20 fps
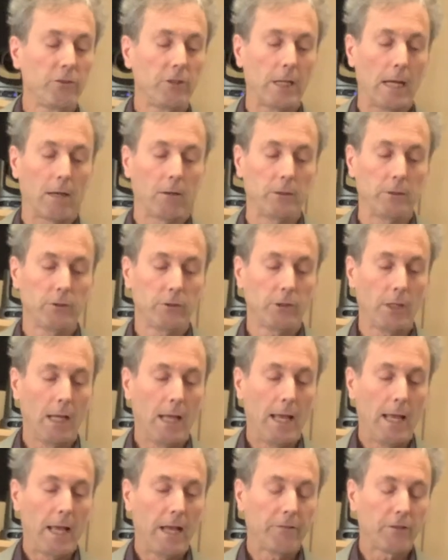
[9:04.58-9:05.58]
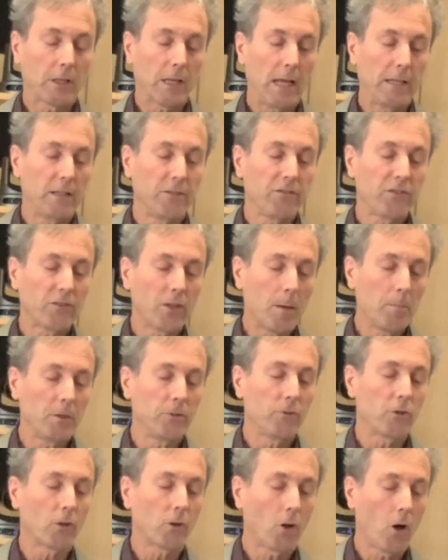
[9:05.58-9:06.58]
challenge as a kind of
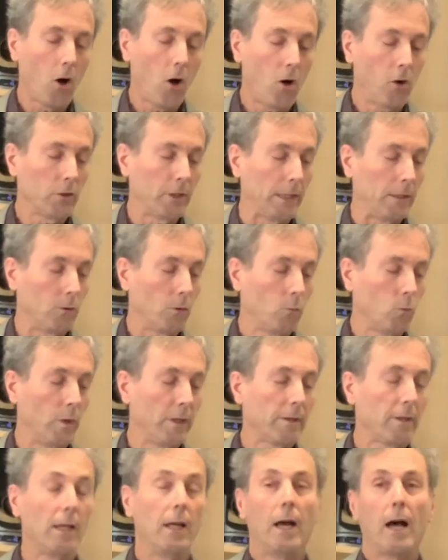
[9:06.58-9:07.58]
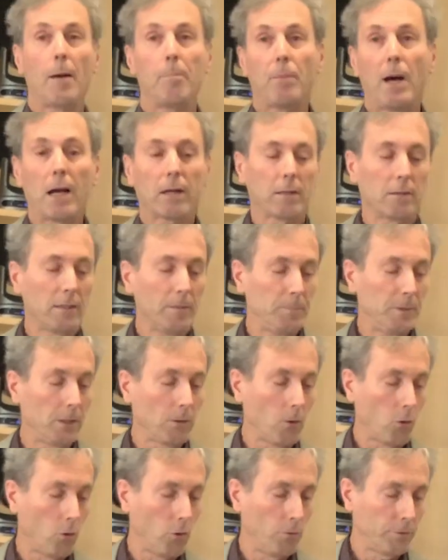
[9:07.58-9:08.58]
summons or calling with apocalyptic
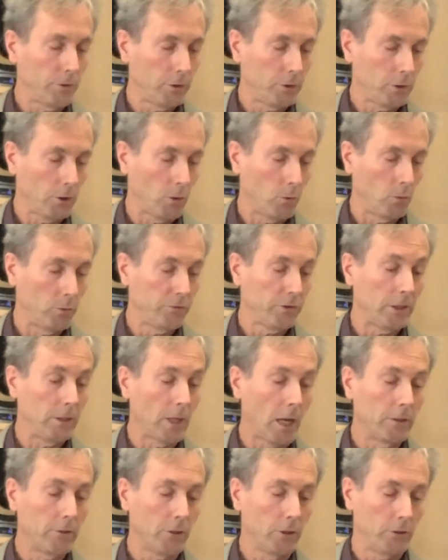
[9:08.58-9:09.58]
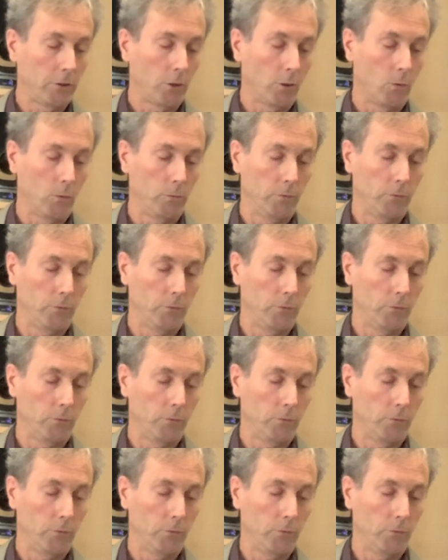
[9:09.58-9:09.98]
overtones and undertones.